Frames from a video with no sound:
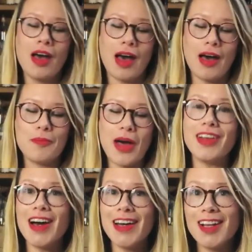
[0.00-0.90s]
And
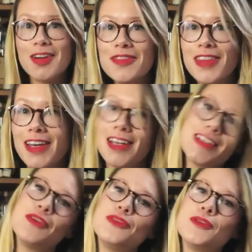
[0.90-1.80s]
I love these.
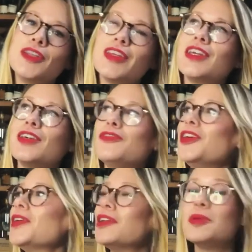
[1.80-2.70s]
I feel like they give
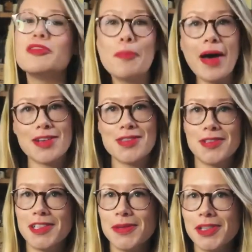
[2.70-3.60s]
you a little bit of a
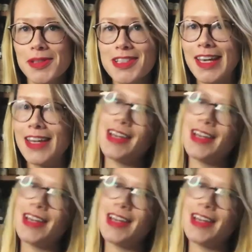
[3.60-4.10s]
backstory to each whiskey.